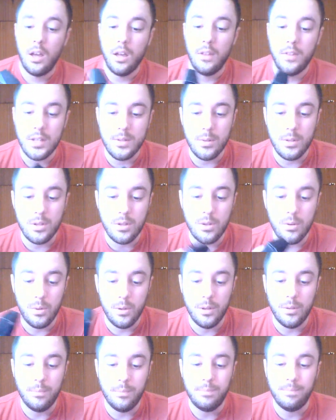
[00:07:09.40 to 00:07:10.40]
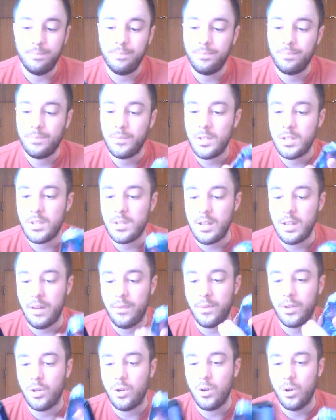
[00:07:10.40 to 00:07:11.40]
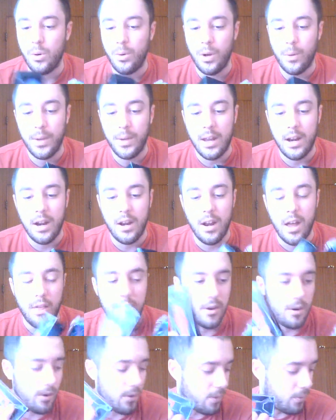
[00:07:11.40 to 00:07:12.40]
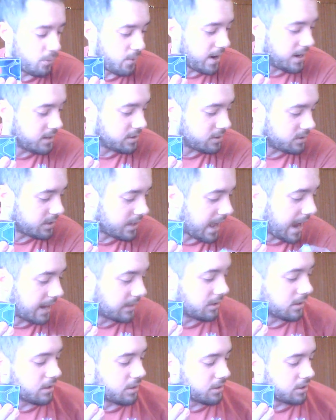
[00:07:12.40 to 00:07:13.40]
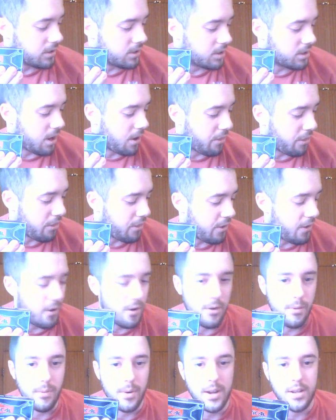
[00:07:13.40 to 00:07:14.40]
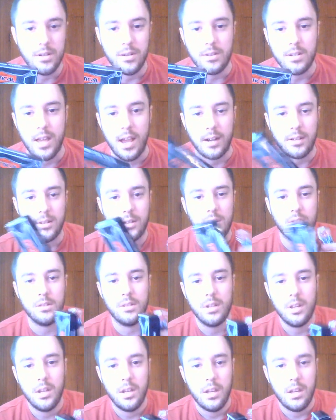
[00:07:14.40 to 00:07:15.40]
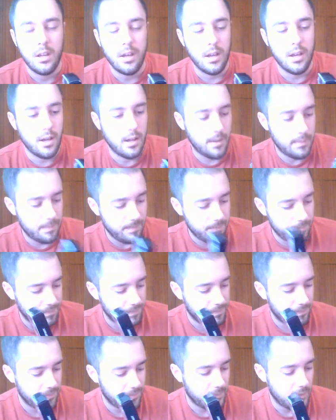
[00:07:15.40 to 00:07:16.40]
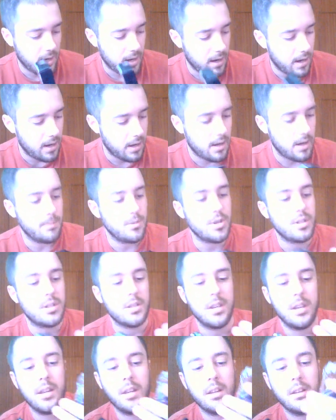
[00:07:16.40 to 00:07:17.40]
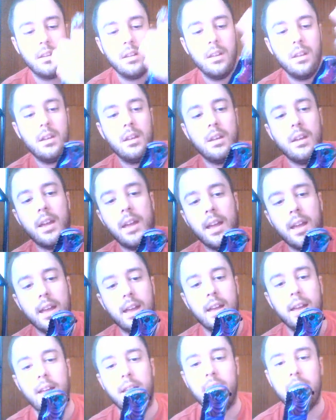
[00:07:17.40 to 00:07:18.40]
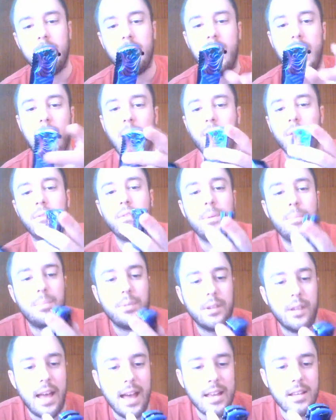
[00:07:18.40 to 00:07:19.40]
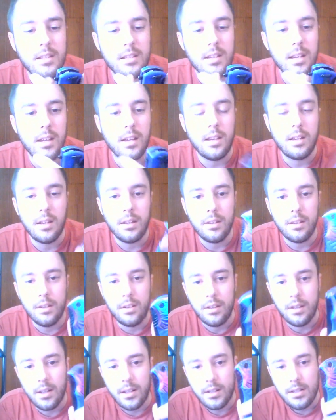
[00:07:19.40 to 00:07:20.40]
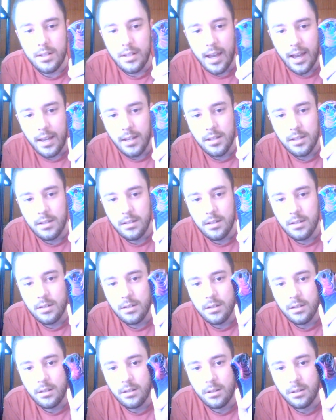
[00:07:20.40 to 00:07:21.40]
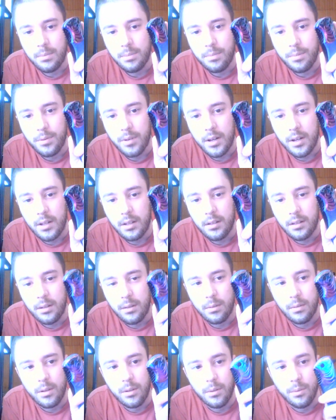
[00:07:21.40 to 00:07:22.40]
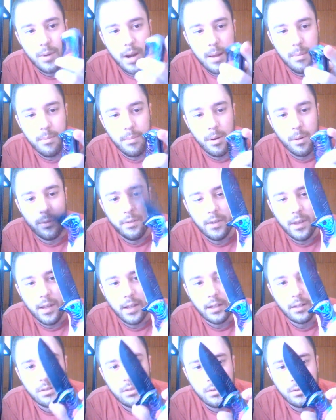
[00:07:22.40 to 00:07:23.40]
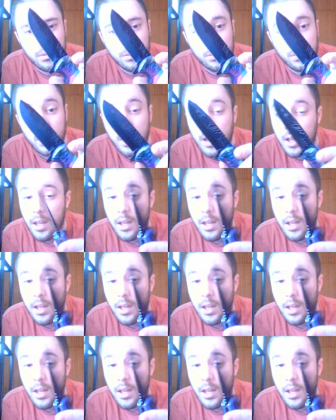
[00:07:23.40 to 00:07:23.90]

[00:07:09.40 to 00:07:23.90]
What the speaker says: This one's cool. This is definitely a cool one. We got another Razor Tactical. So this is our third Razor Tactical that I ended up just getting. And out of the plastic, it's nice. This little pretty little rainbow thing. It's cool.